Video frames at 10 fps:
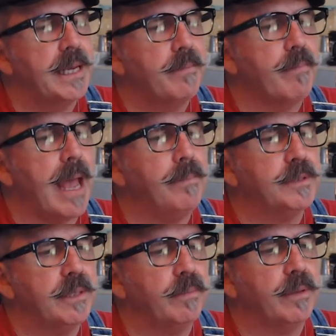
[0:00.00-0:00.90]
Map
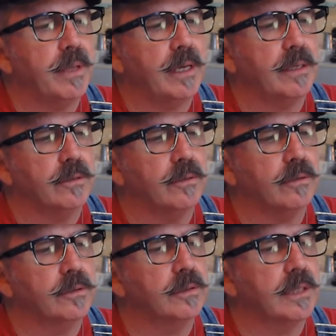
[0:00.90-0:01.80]
sympathetic and
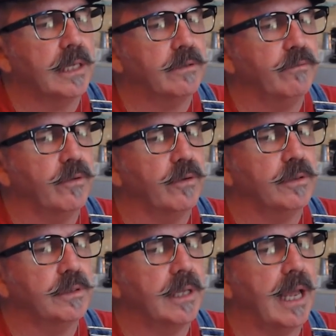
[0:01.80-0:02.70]
dorsal states
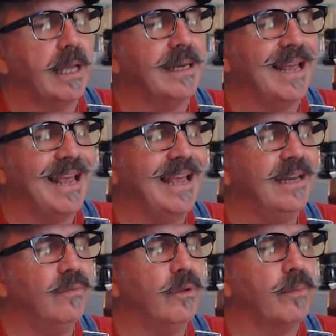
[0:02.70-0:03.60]
first and
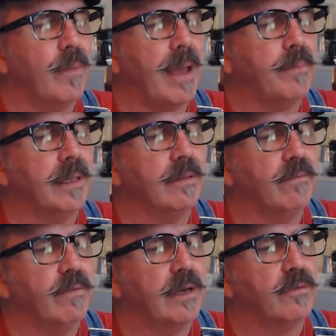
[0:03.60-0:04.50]
end with mapping the
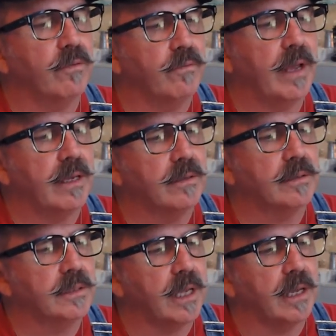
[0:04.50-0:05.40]
ventral vagal
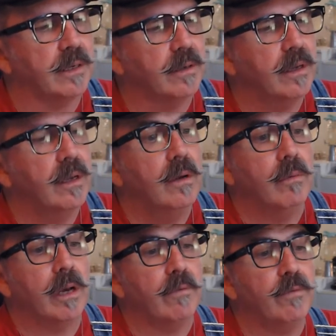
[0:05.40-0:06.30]
state.
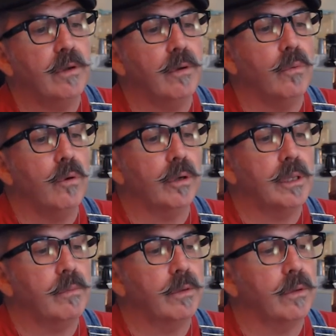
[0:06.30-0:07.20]
Whenever you're
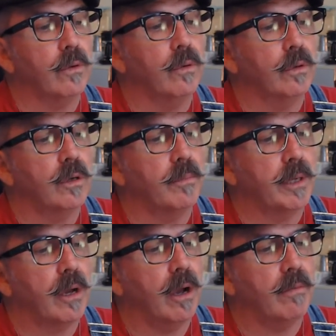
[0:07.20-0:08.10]
working with an
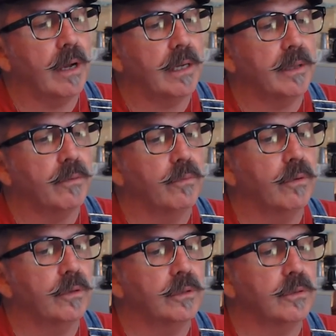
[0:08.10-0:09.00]
autonomic hierarchy, the
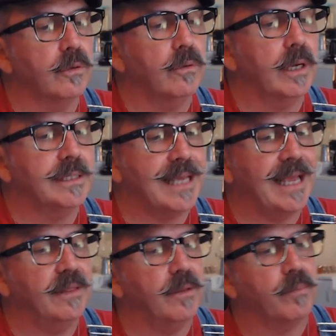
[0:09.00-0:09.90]
rule is always
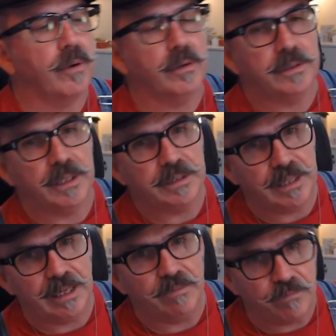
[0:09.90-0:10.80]
end the
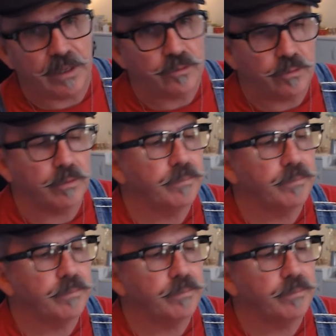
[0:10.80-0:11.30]
process in ventral.